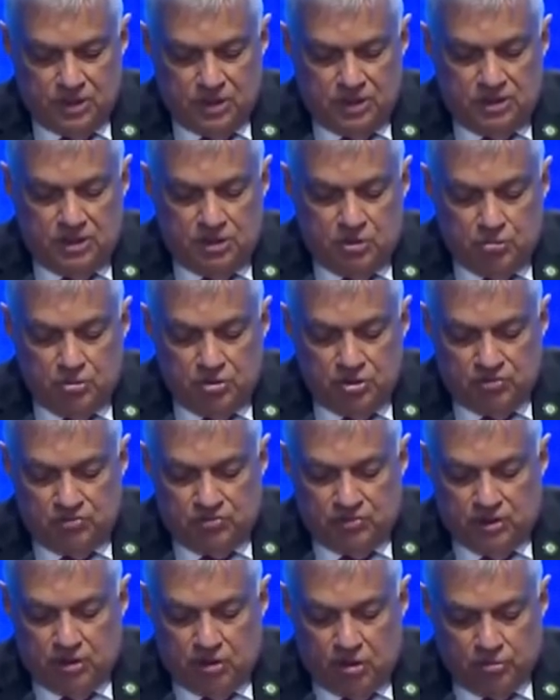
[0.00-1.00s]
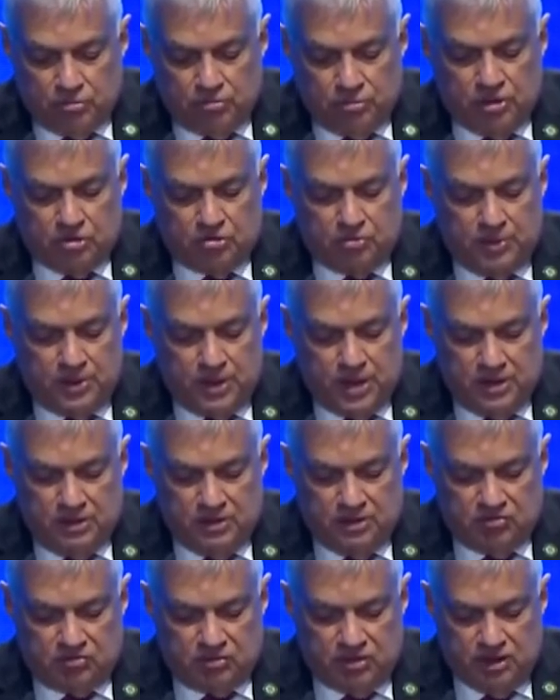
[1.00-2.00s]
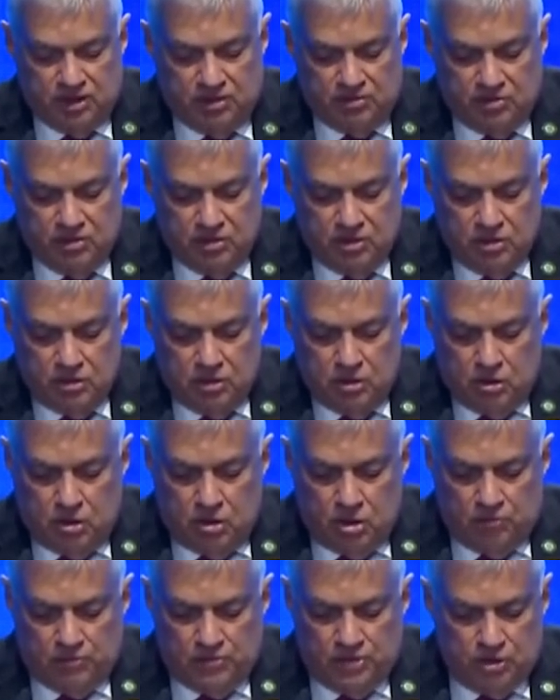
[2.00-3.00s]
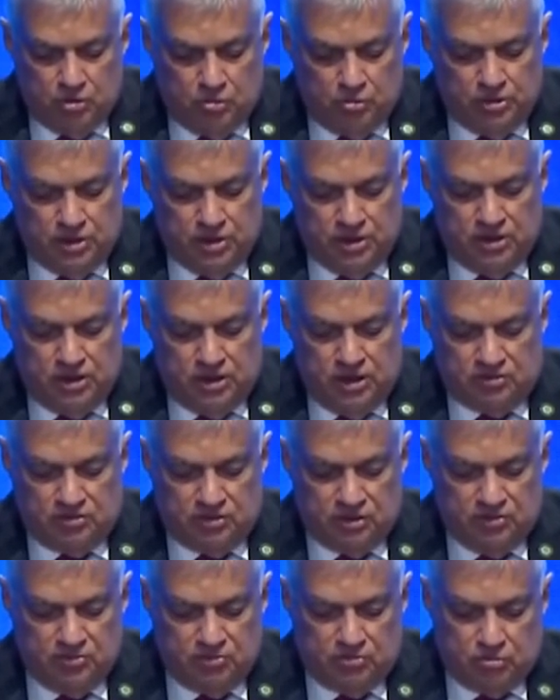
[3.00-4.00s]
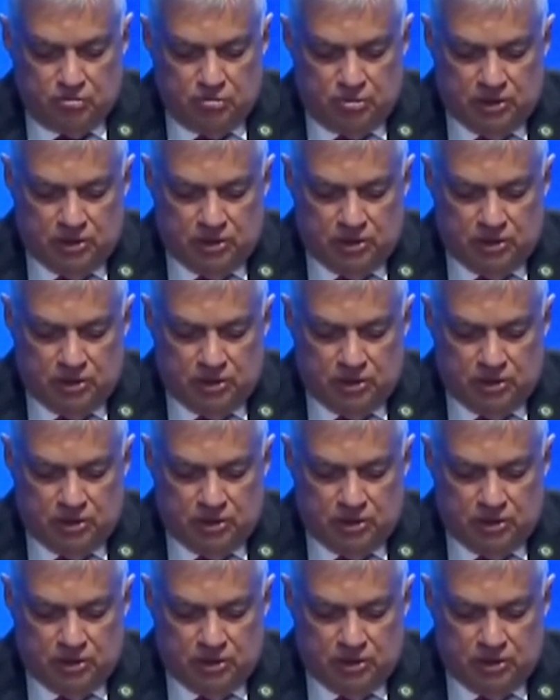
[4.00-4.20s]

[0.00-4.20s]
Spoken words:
The university will also expedite the skills of the new generations to